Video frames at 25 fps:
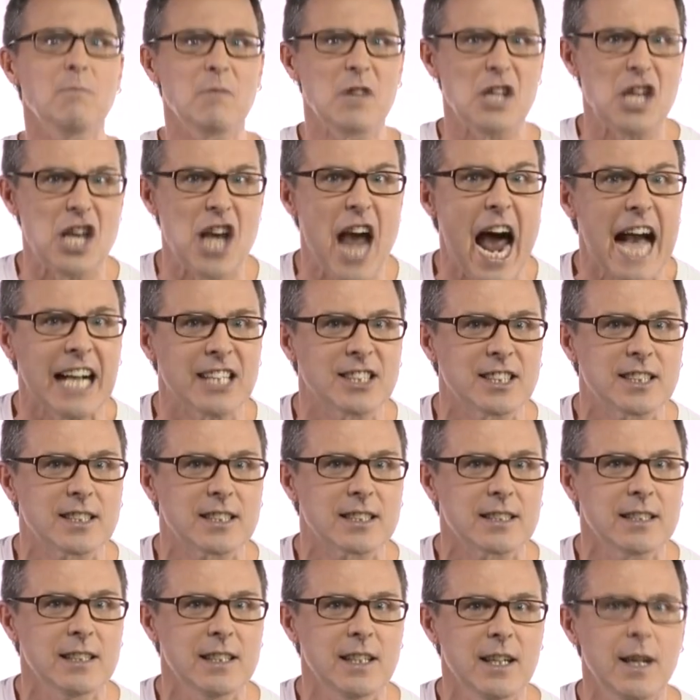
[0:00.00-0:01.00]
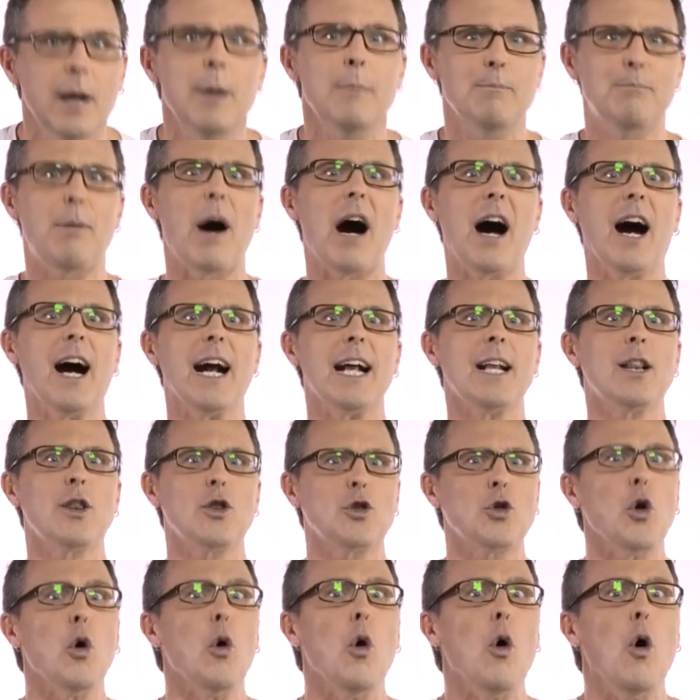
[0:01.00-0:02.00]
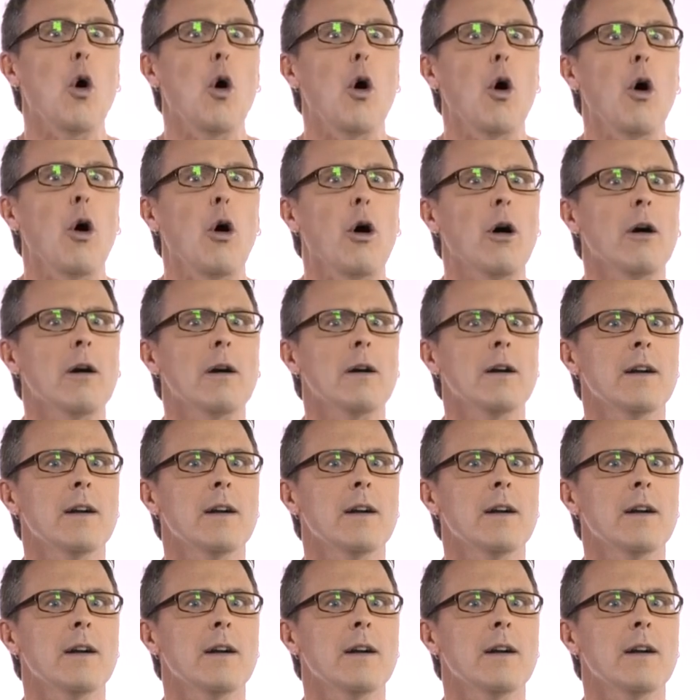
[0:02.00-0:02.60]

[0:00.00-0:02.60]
Yes, by Thor.